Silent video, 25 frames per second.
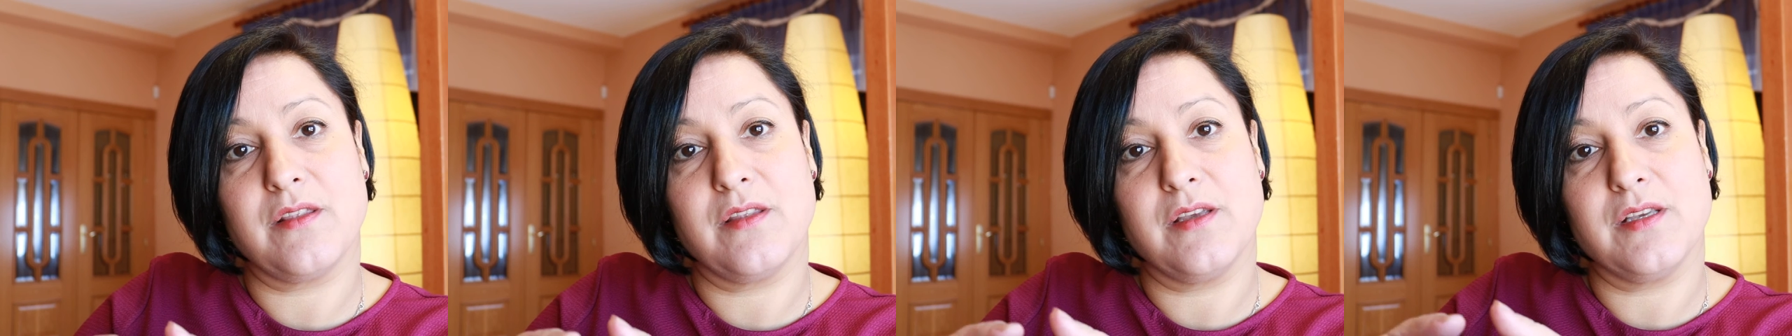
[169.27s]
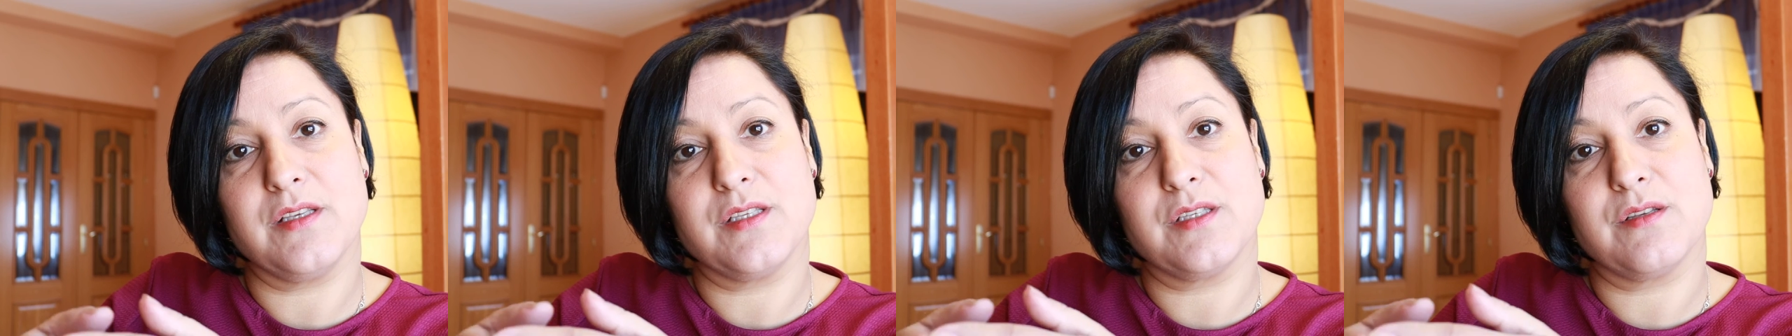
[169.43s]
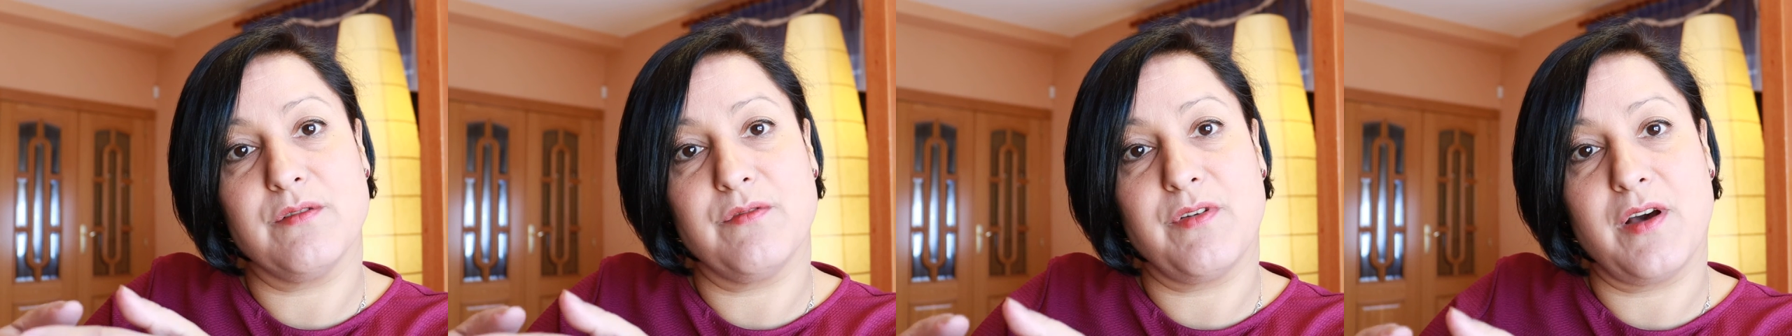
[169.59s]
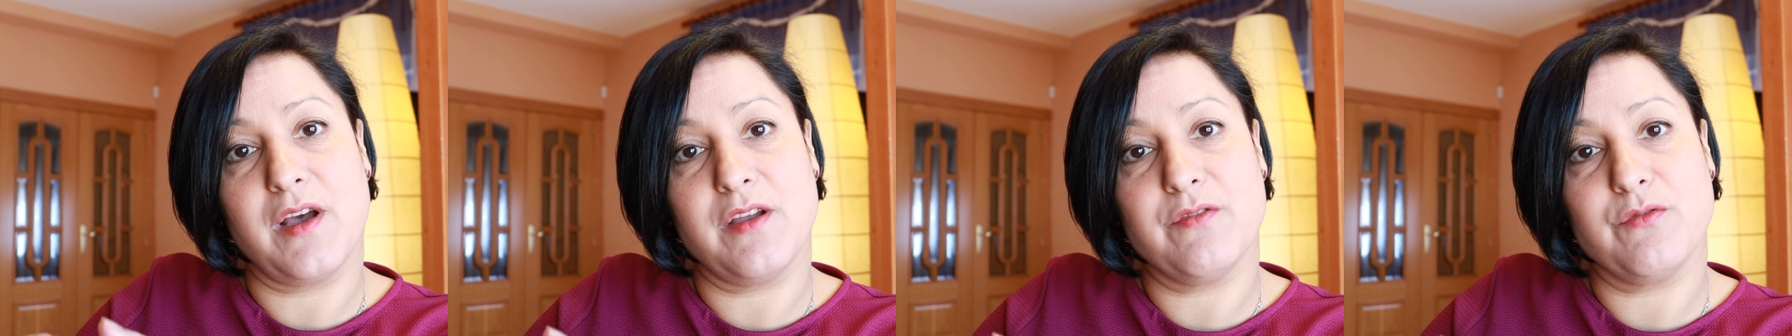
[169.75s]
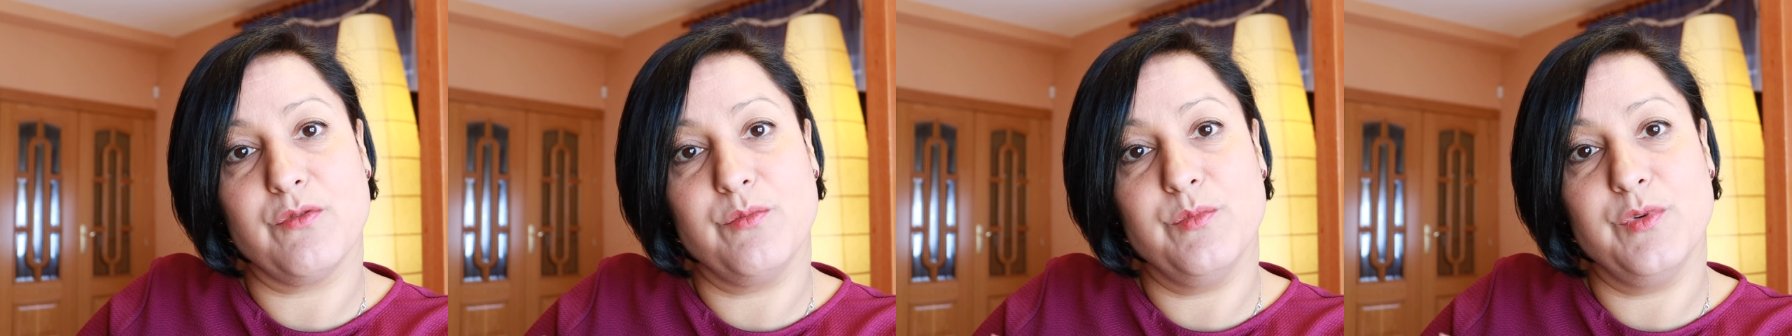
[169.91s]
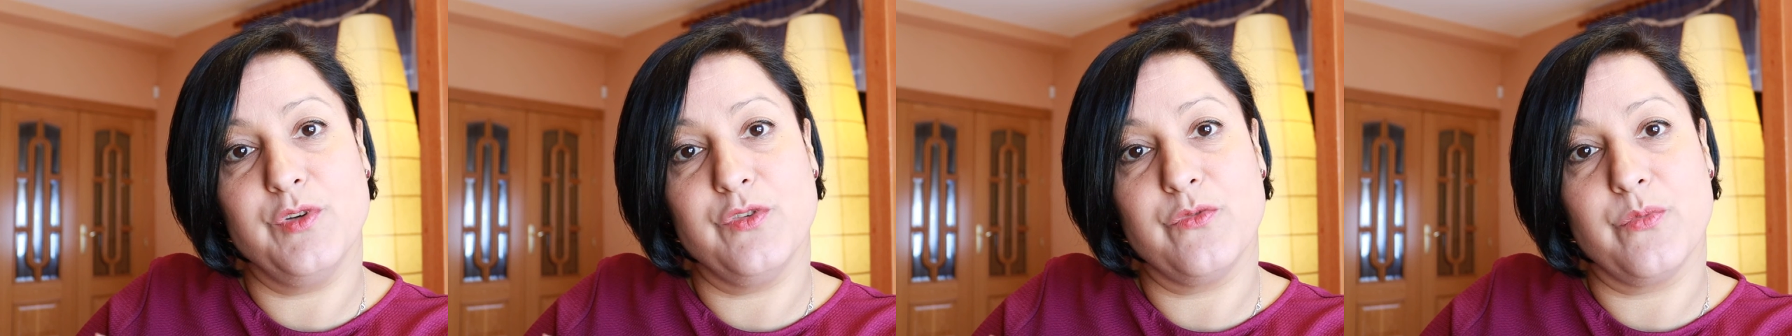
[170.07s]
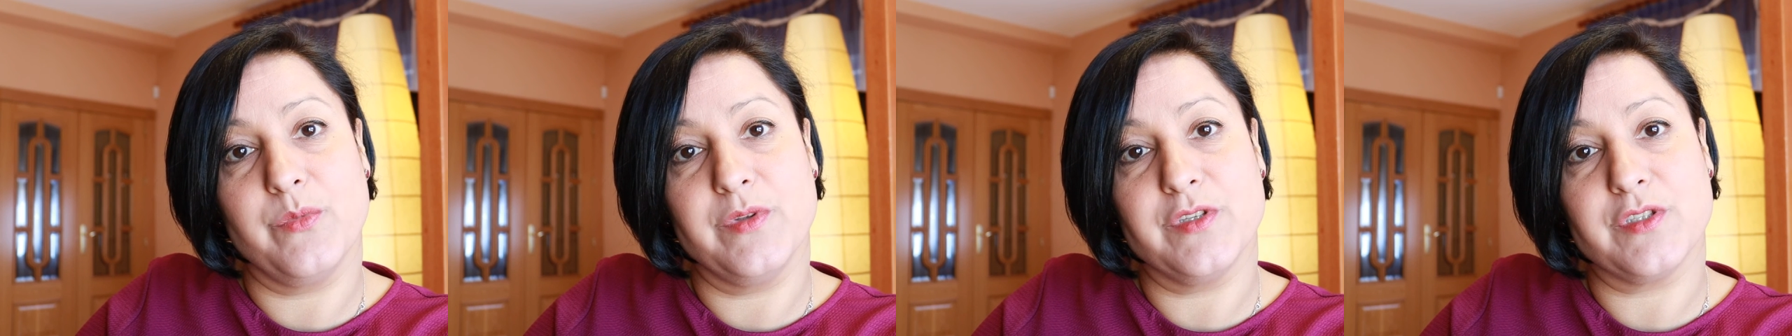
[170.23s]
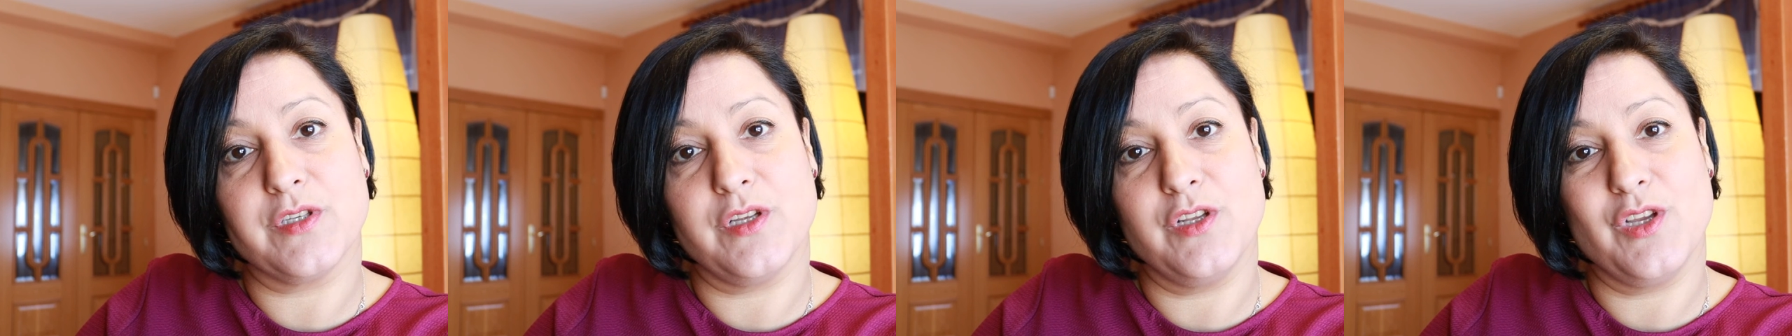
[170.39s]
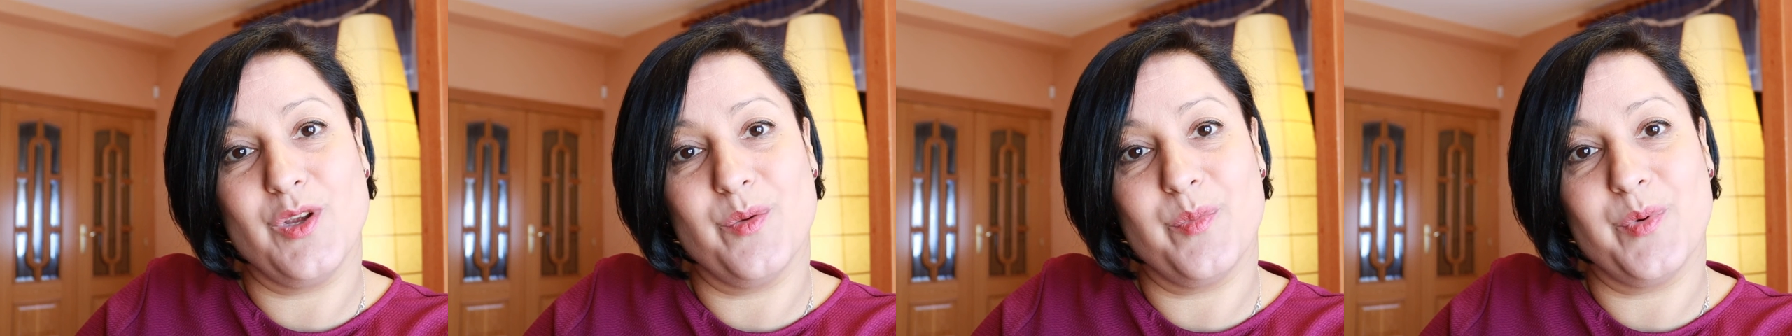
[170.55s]
these survival
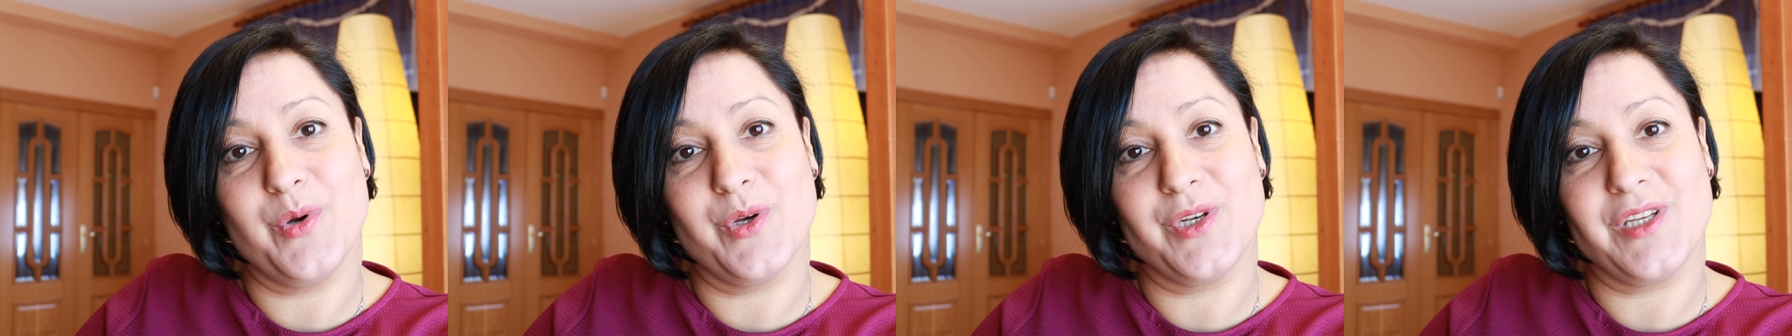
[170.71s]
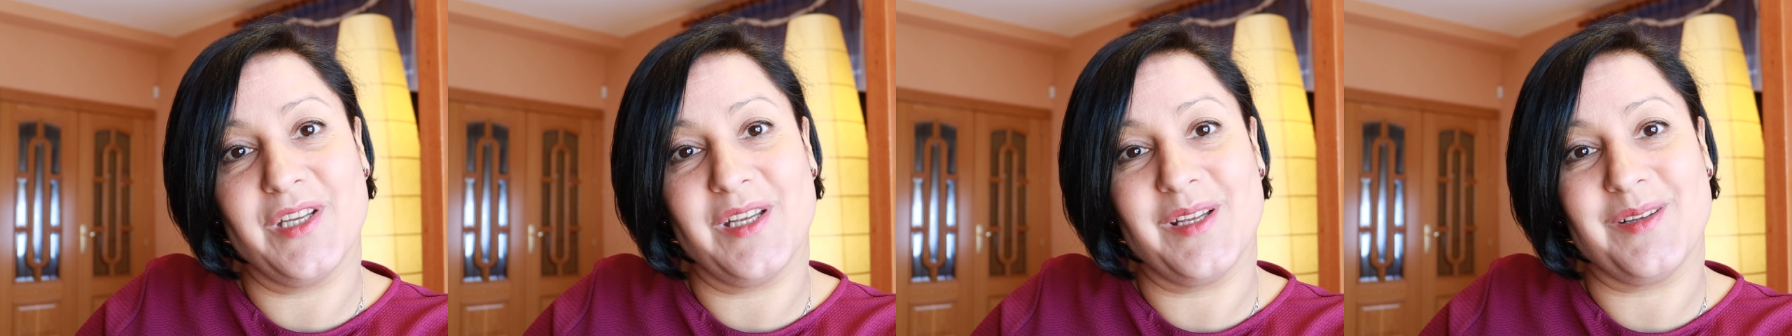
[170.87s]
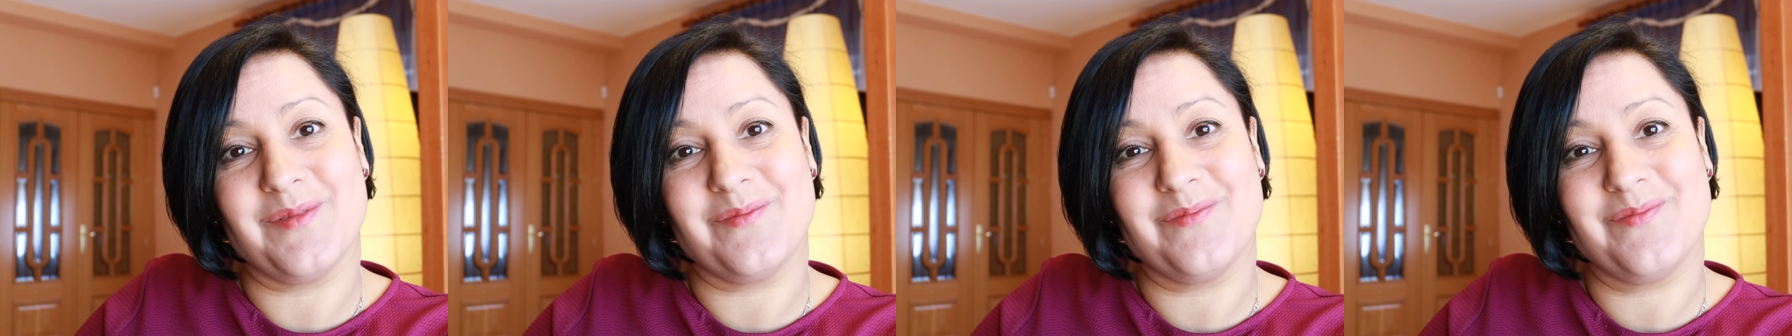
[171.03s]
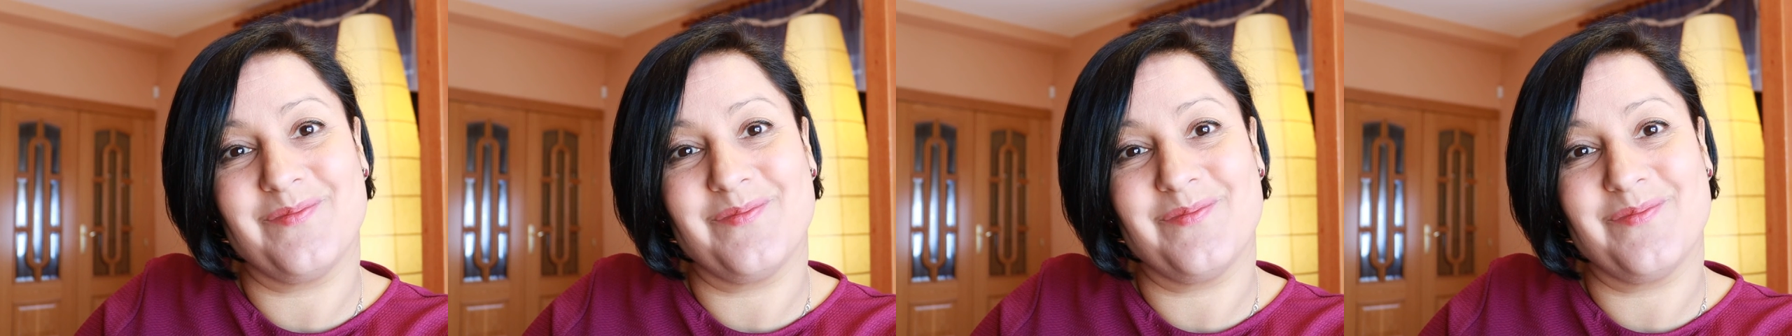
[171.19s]
movements in your body.